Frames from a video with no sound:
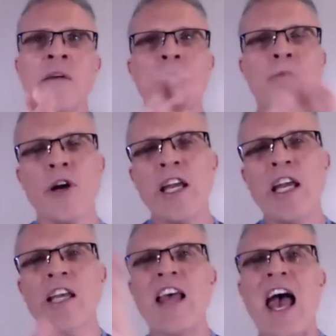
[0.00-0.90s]

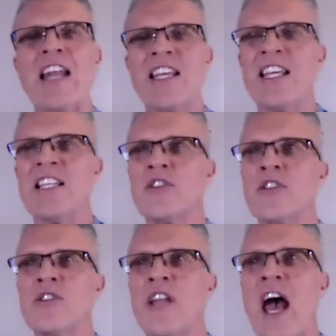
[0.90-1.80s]
bringing that
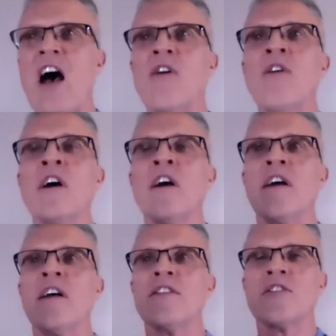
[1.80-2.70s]
into now
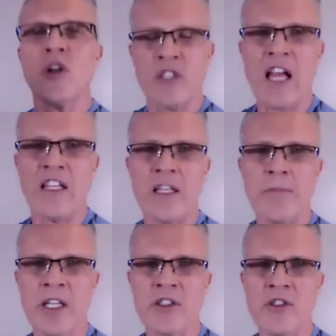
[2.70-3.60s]
totality
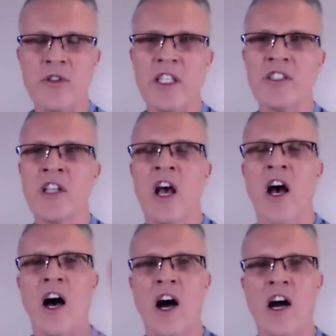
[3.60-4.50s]
ministries
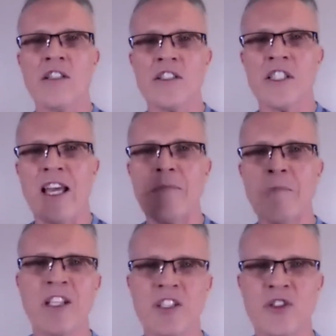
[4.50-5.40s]
art and
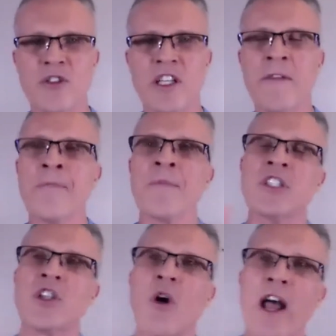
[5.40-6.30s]
ministry.
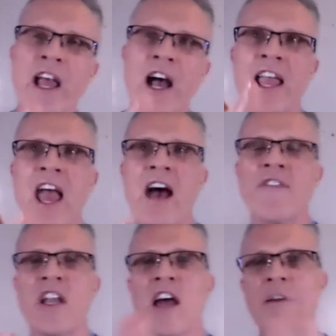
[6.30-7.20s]
So I, I, have
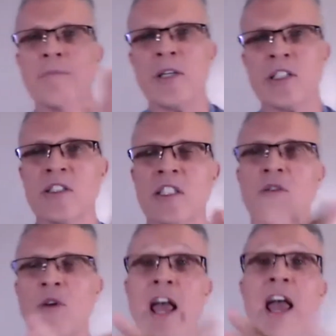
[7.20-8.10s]
another business.
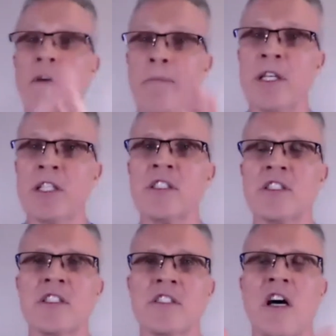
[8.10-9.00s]
Well, I have a
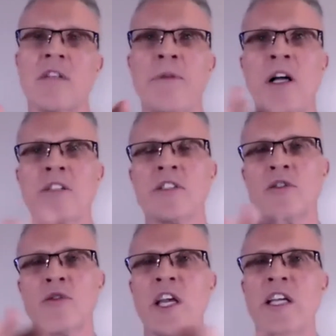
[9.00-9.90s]
business. It's called Paulson
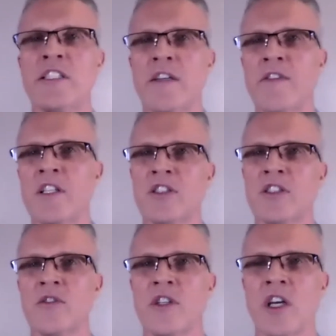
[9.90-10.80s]
Creativity
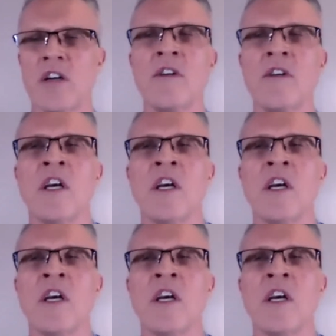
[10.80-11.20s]
Studio.